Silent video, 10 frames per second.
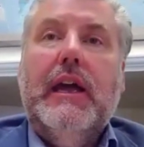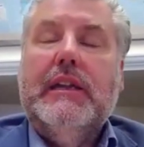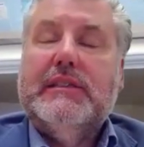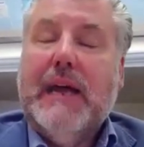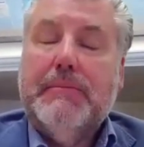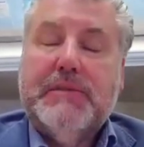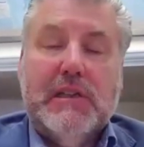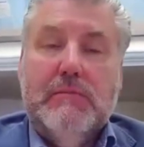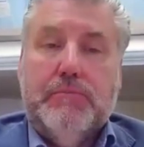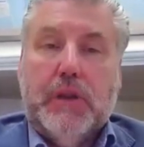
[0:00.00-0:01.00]
It's an
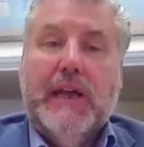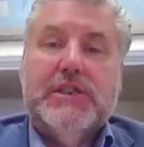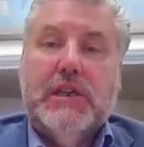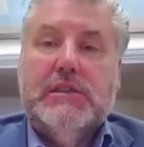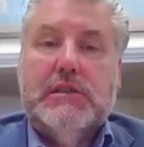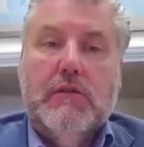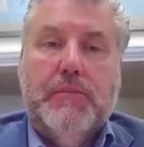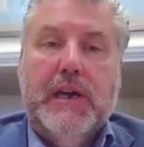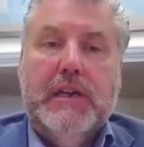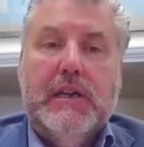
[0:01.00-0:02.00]
absolute pleasure to
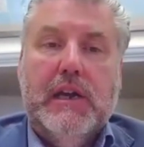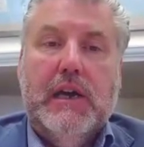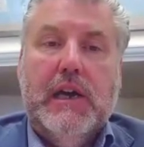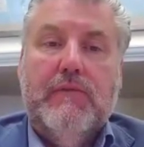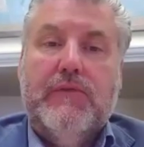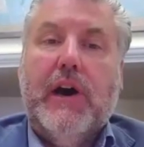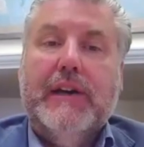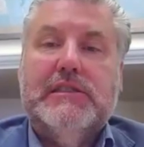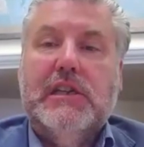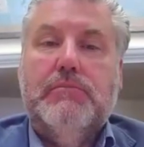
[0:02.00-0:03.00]
have been
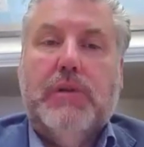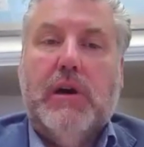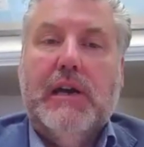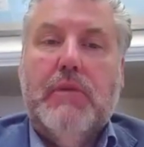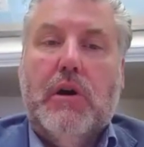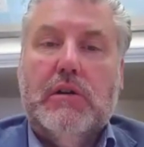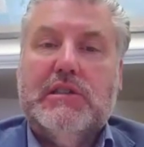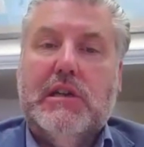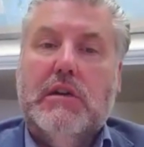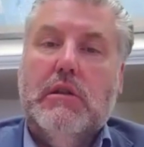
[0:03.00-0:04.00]
invited by Mark
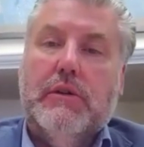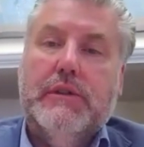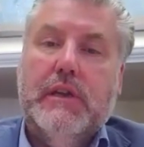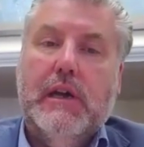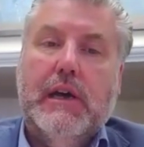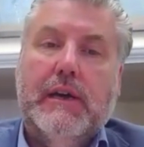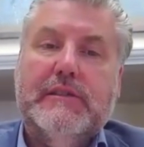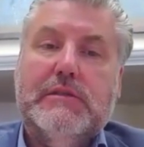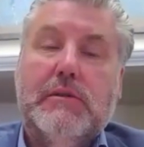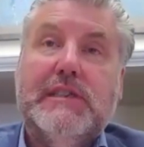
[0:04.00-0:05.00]
Solon
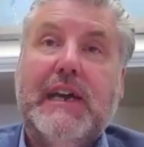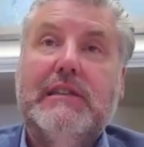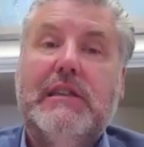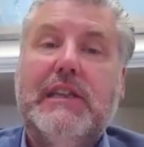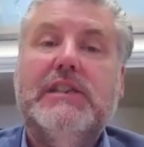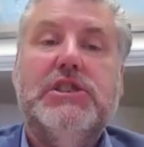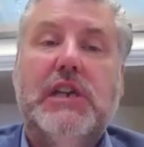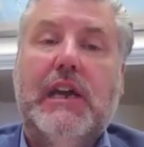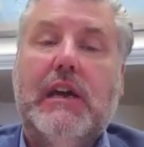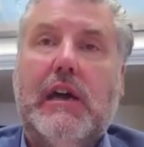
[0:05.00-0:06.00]
to attend this
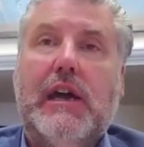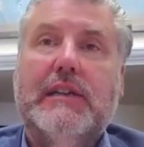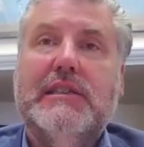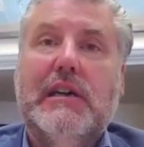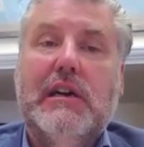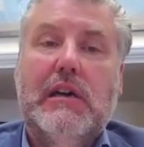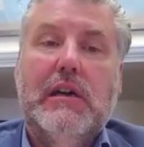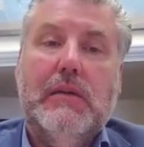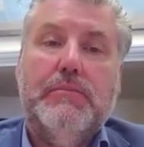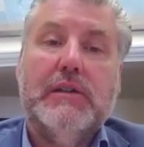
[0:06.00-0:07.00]
year as a
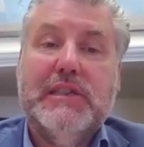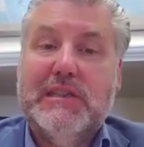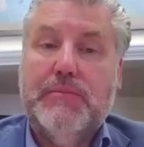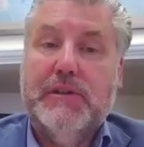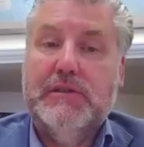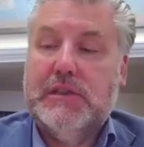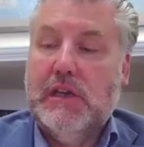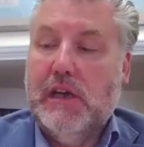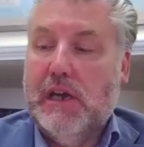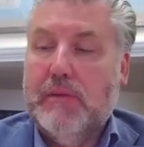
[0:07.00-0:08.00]
participant
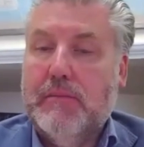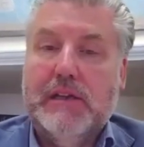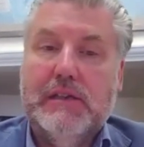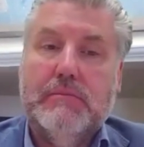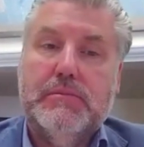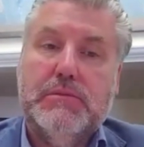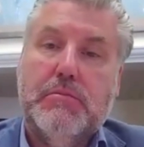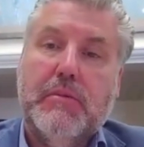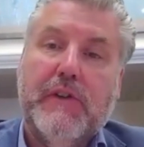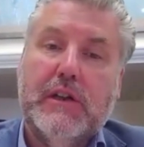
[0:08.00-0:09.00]
and to
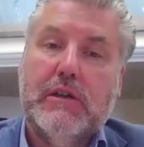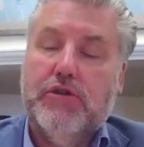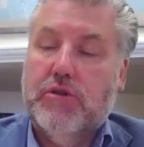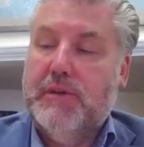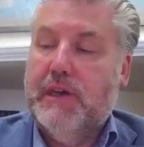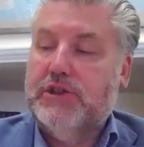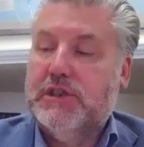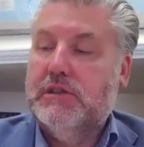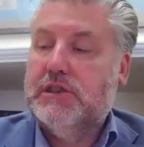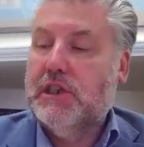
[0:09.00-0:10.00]
provide a
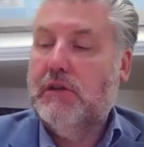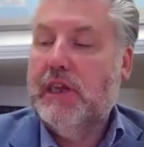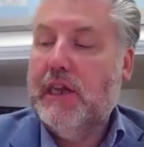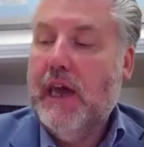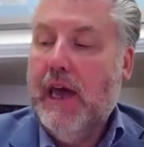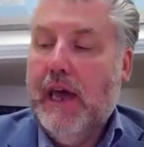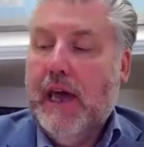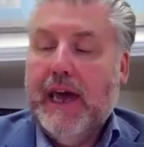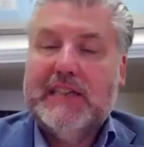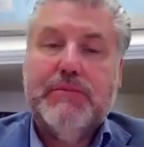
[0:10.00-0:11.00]
contribution to the
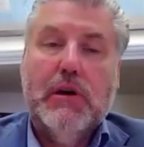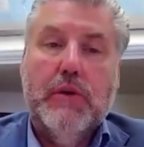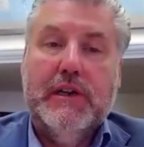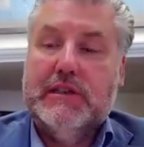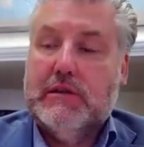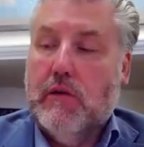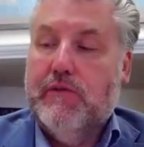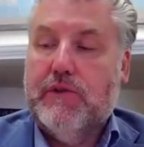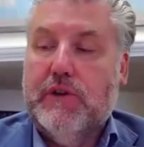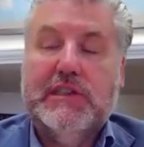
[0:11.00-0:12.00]
Expert Witness
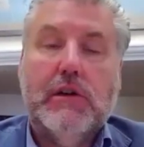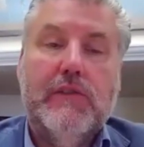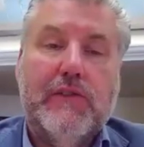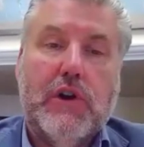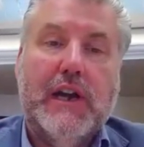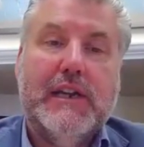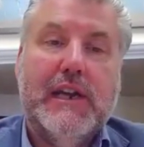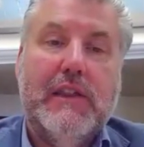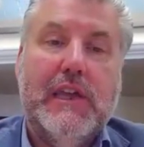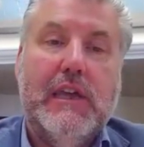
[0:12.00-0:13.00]
Conference on
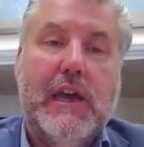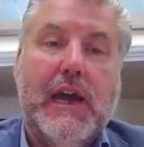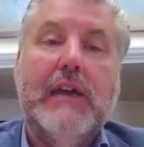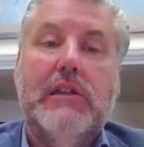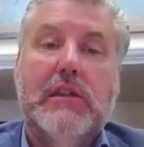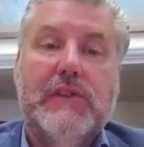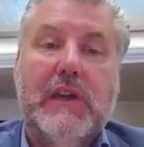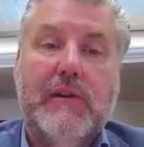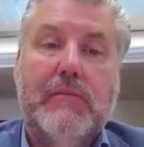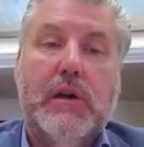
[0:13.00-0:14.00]
Friday, the 8th of
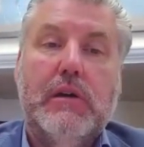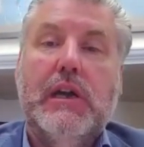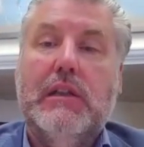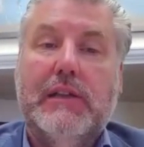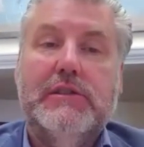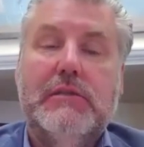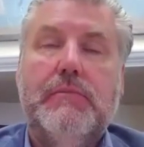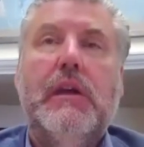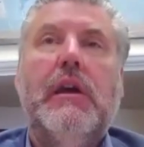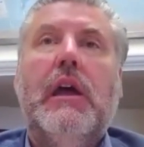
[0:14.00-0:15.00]
November in
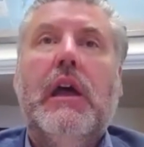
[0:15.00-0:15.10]
London.